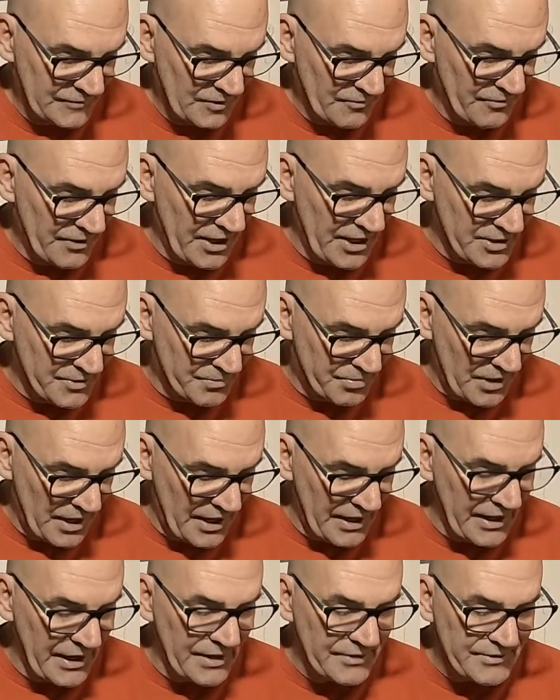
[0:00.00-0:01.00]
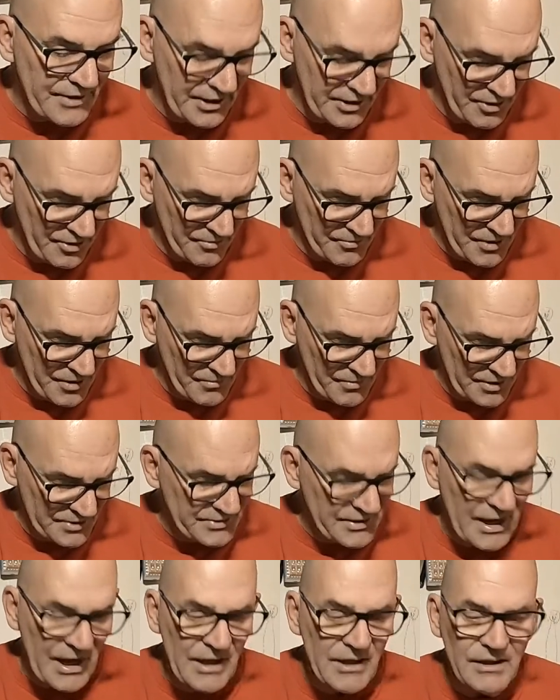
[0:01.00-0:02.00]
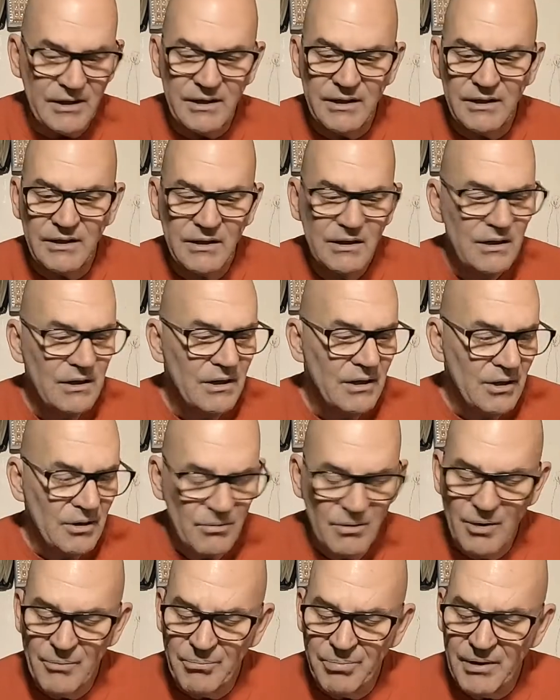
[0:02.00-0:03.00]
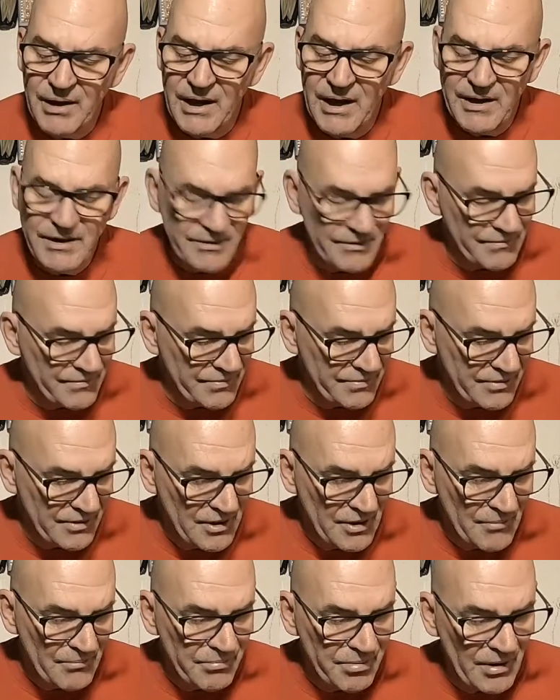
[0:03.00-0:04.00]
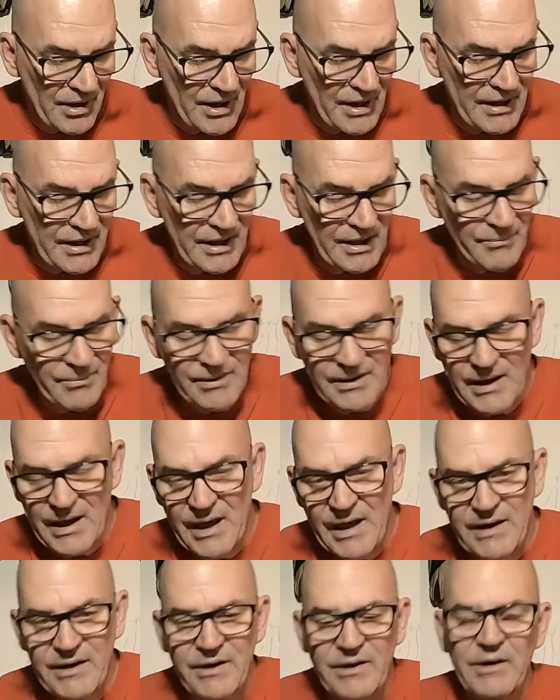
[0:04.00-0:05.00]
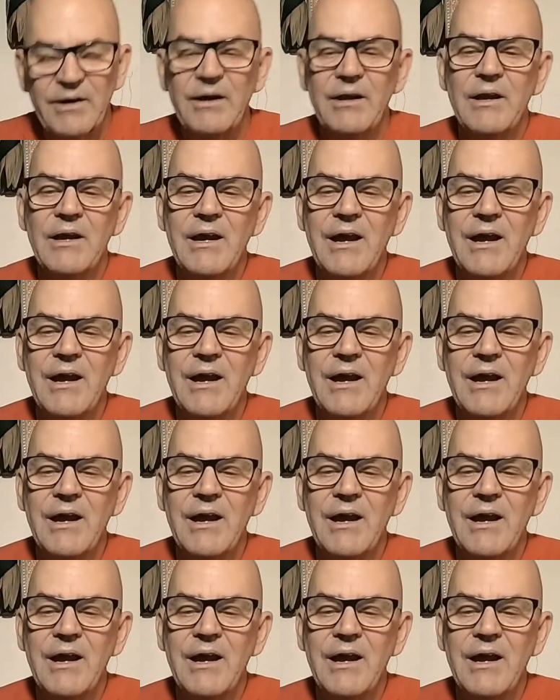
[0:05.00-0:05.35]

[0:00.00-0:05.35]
Rage broadheads. I don't remember exactly what brand of broadhead we had here,